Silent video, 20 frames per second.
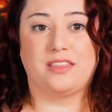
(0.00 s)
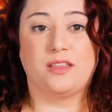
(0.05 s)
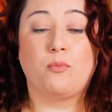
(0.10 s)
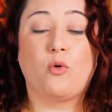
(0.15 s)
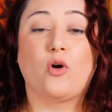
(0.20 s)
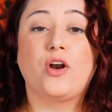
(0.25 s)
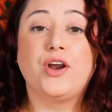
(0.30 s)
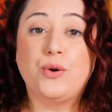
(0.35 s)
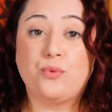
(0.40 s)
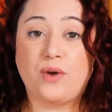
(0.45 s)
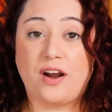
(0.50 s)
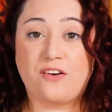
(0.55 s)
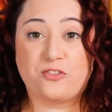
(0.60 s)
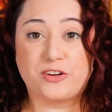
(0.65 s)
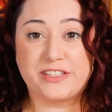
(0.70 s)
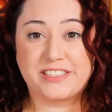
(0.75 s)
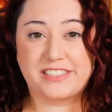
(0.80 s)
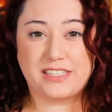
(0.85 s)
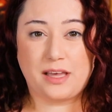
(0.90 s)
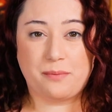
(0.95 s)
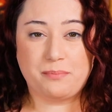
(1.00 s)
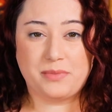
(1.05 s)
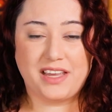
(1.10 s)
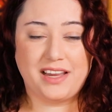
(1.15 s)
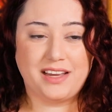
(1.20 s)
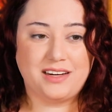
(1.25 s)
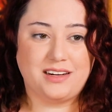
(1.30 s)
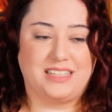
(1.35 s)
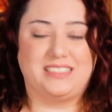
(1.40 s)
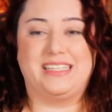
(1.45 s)
The more you reference
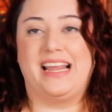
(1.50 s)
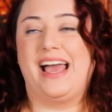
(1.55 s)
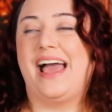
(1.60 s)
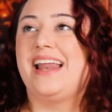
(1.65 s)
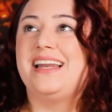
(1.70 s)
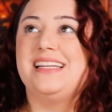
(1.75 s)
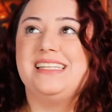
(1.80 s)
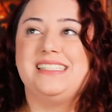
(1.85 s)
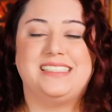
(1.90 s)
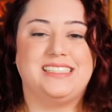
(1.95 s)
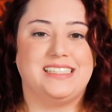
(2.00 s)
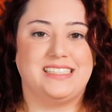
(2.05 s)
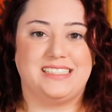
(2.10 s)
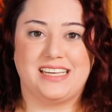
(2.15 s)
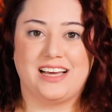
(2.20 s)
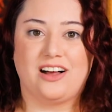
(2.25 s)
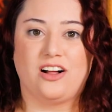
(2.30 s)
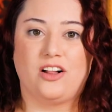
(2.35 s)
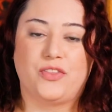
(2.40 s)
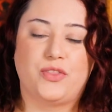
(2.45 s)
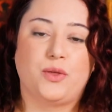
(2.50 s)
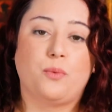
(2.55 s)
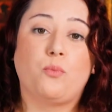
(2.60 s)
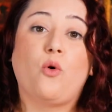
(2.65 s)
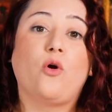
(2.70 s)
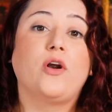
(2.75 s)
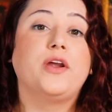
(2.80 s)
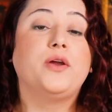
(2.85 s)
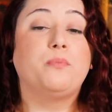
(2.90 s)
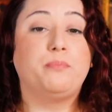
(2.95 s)
something and any detail, the
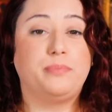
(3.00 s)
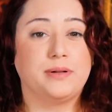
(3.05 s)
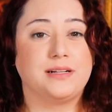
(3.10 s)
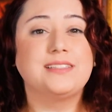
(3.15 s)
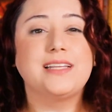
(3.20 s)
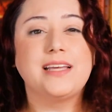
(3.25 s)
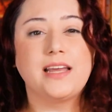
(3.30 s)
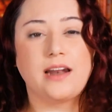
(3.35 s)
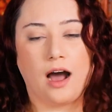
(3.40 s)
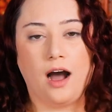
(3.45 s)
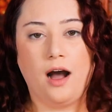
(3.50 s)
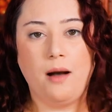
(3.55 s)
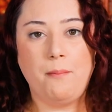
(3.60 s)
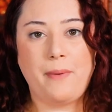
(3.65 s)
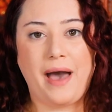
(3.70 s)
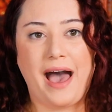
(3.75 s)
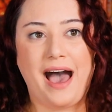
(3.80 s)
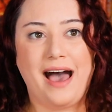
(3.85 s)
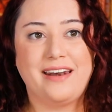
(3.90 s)
more you build it up,